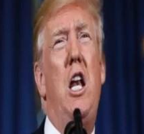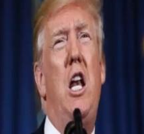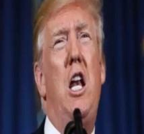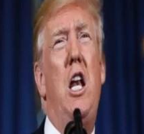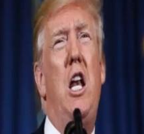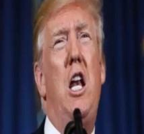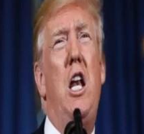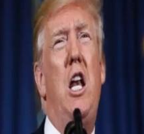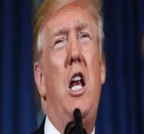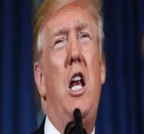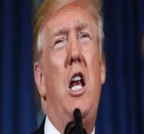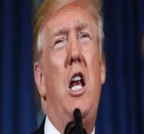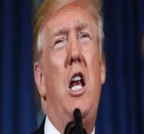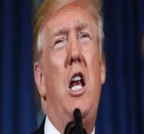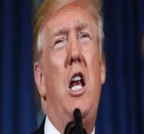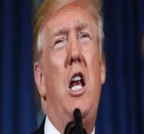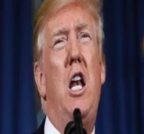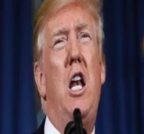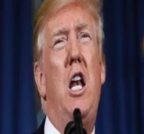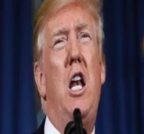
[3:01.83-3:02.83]

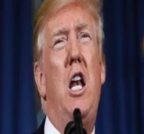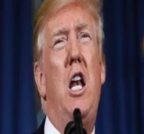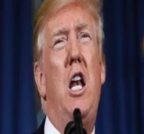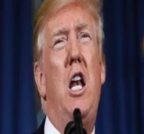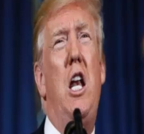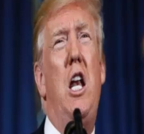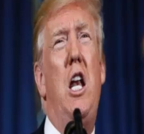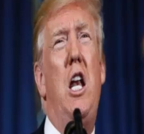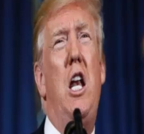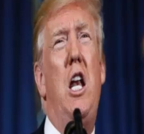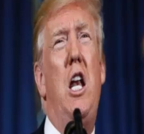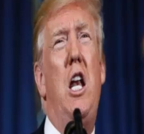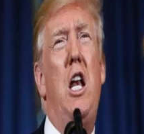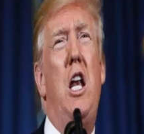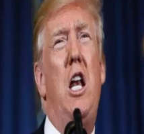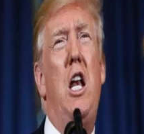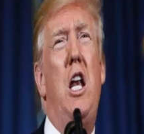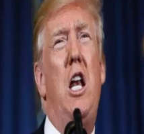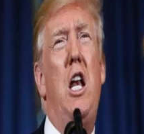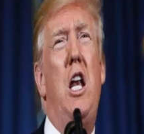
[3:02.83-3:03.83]

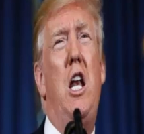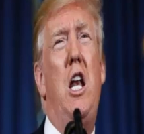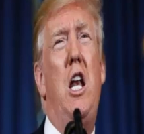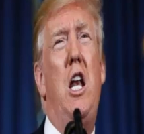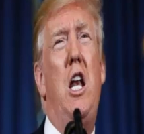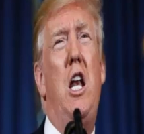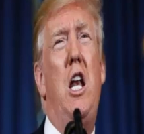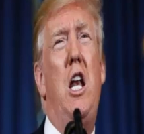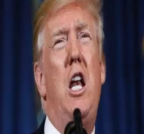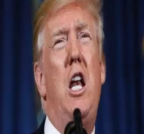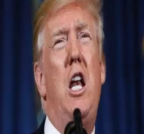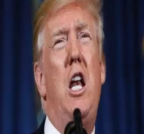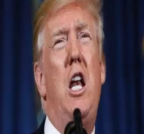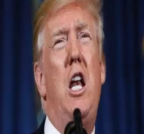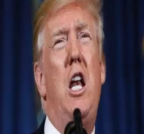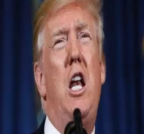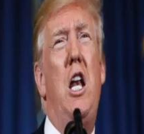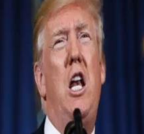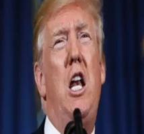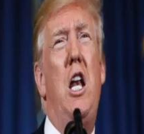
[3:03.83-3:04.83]

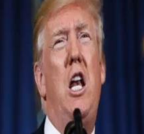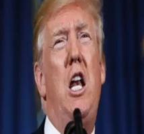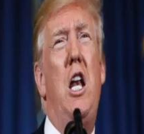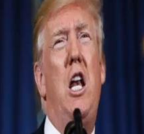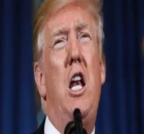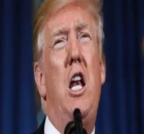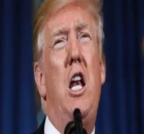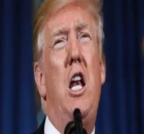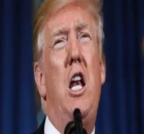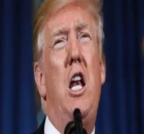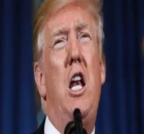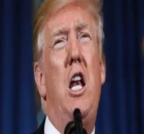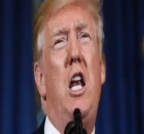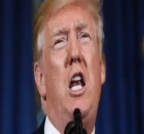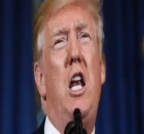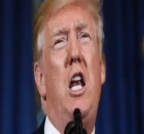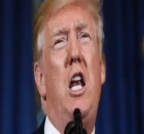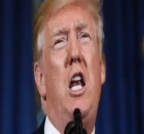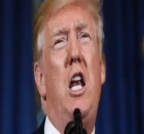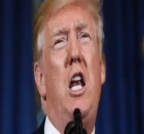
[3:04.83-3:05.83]

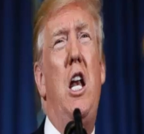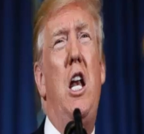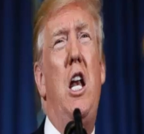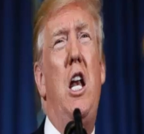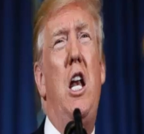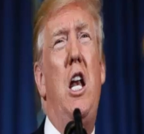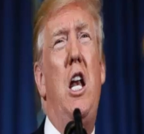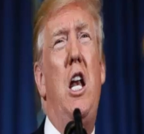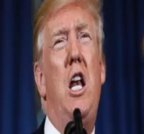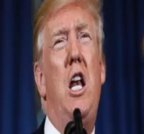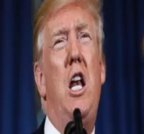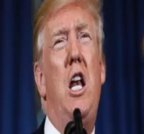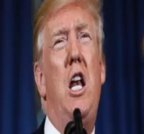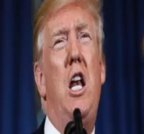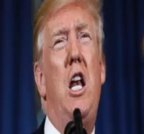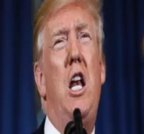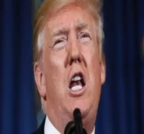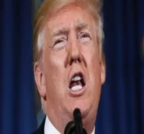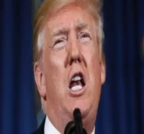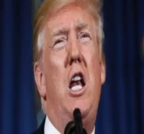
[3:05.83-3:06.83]

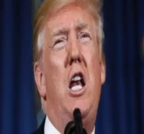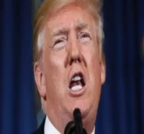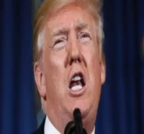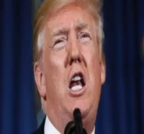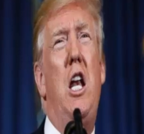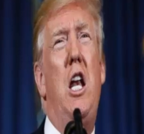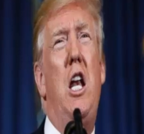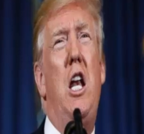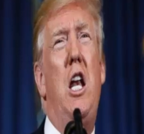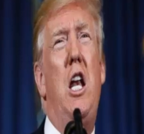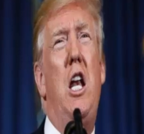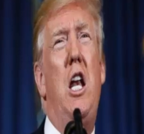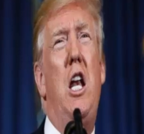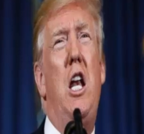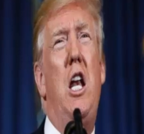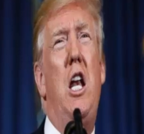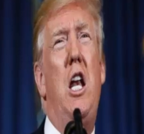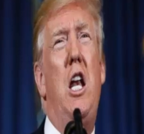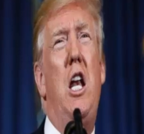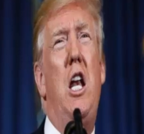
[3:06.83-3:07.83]

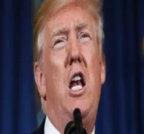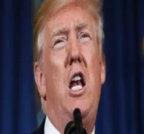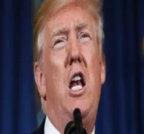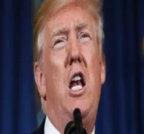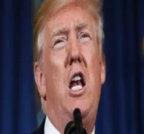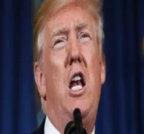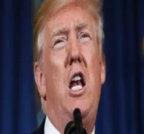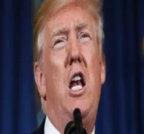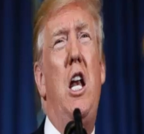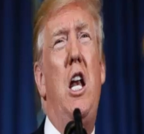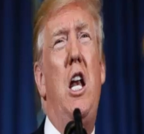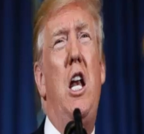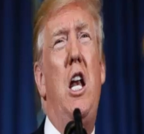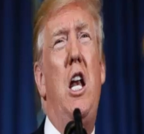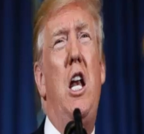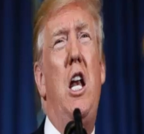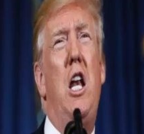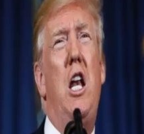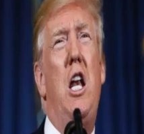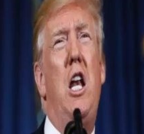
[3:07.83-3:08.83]

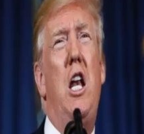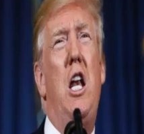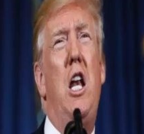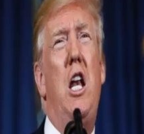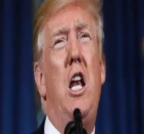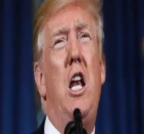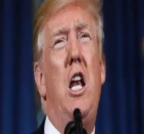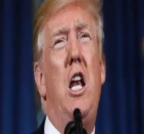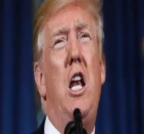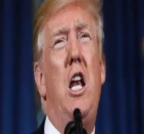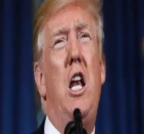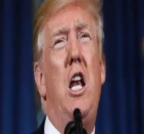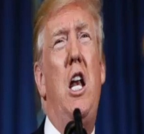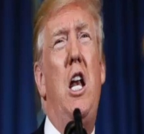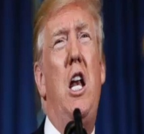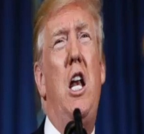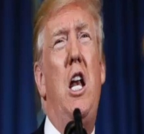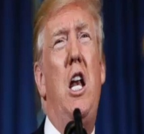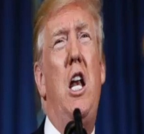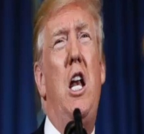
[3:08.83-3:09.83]
(no lip movement)